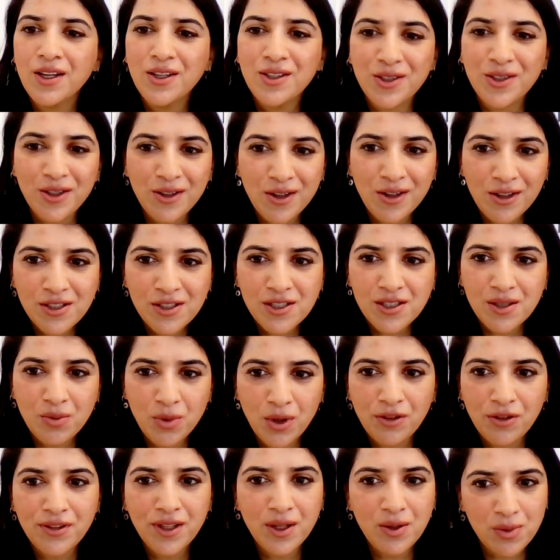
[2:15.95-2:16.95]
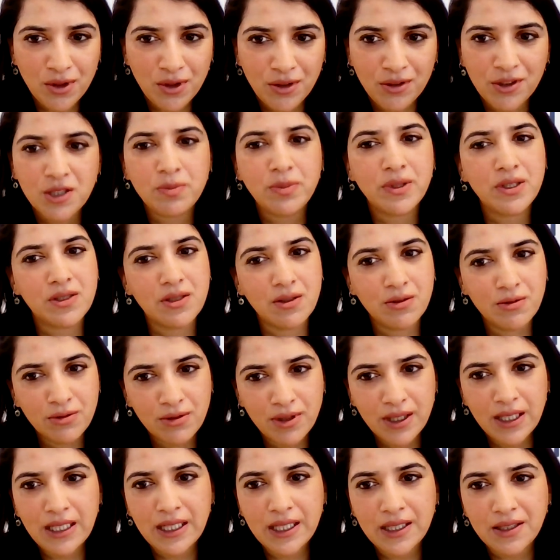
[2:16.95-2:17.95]
not ask them what they want, but to
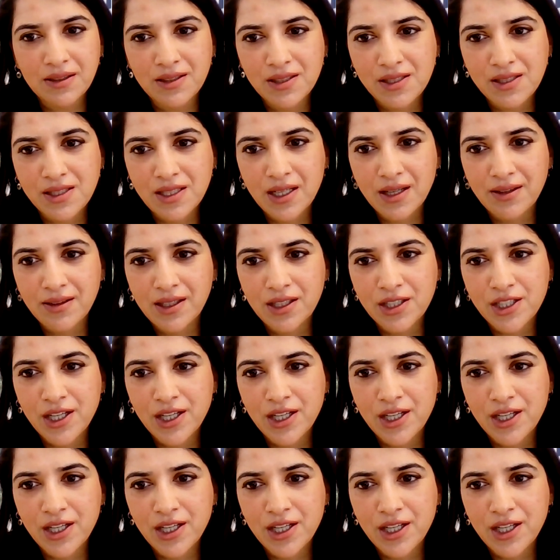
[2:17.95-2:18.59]
really understand their